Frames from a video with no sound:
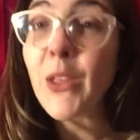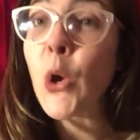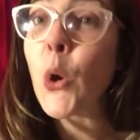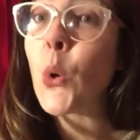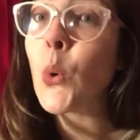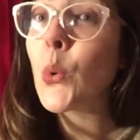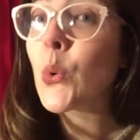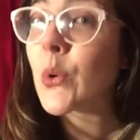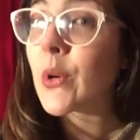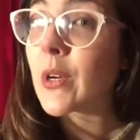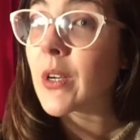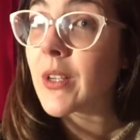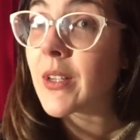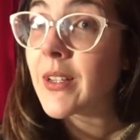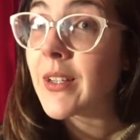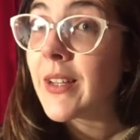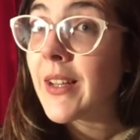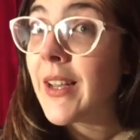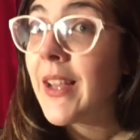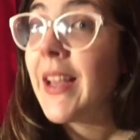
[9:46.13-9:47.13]
Or
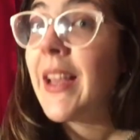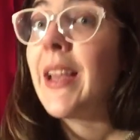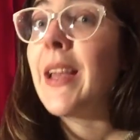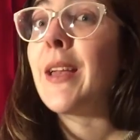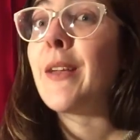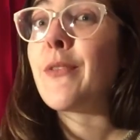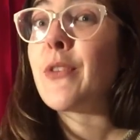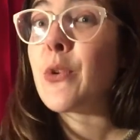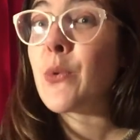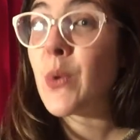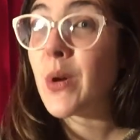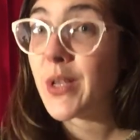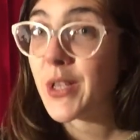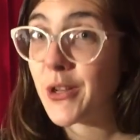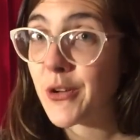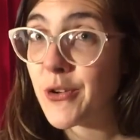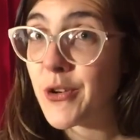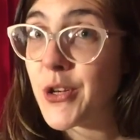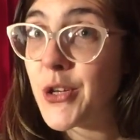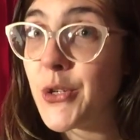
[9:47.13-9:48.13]
if you want
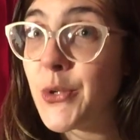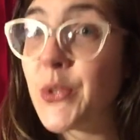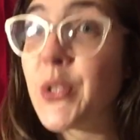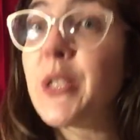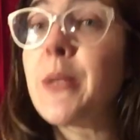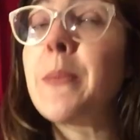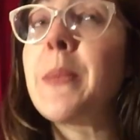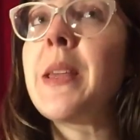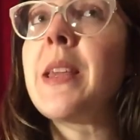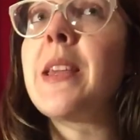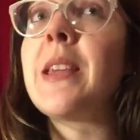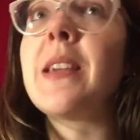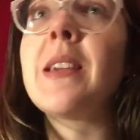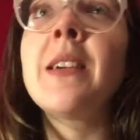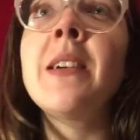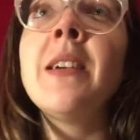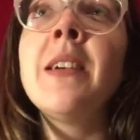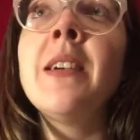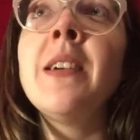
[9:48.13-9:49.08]
your new to me